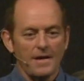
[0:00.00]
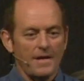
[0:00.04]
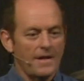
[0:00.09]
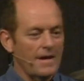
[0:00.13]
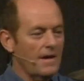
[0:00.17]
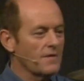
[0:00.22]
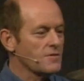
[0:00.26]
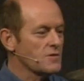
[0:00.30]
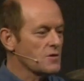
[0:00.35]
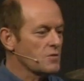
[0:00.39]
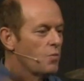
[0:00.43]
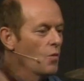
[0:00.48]

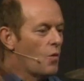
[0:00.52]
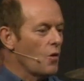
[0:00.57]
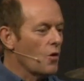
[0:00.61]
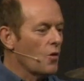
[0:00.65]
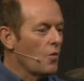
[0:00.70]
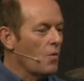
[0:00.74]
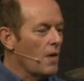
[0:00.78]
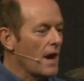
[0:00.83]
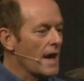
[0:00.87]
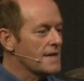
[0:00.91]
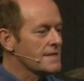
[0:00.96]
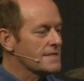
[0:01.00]
They'll just walk
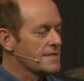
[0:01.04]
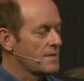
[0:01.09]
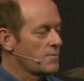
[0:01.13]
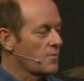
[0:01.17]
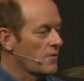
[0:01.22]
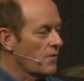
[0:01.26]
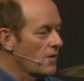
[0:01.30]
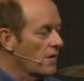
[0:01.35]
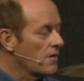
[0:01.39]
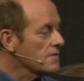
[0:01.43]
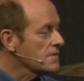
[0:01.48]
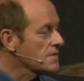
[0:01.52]
away to
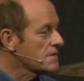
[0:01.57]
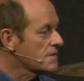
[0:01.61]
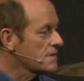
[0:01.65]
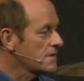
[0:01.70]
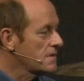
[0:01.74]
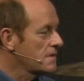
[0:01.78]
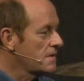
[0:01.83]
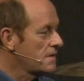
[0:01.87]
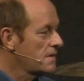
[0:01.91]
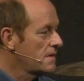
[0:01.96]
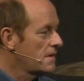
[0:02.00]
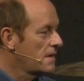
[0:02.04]
somewhere else.
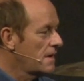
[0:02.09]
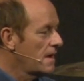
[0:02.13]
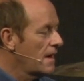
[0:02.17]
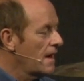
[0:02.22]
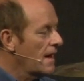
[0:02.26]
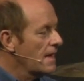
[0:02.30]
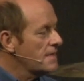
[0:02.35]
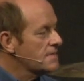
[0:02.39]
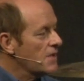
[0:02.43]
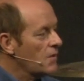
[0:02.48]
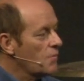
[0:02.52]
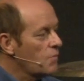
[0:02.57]

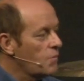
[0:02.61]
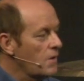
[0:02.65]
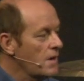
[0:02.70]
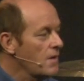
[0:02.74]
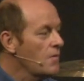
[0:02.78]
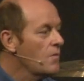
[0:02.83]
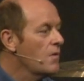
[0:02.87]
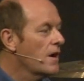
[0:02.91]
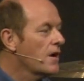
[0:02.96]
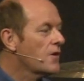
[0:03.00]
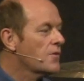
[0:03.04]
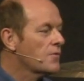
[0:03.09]
And so we
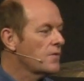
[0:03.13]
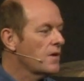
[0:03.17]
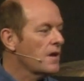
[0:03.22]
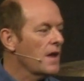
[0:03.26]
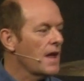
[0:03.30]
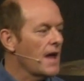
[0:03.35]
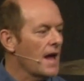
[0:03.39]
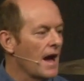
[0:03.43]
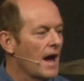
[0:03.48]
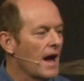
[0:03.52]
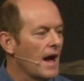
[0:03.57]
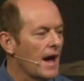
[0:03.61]
work really
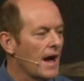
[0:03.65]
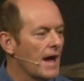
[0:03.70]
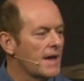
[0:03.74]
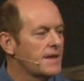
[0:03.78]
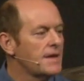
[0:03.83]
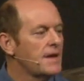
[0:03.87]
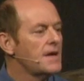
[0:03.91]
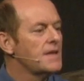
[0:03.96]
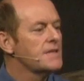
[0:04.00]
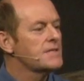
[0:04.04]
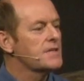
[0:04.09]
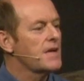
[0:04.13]
hard
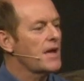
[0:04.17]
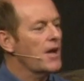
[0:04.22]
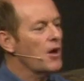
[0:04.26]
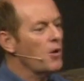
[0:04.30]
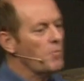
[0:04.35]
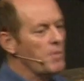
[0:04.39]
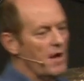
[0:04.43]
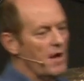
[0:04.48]
to help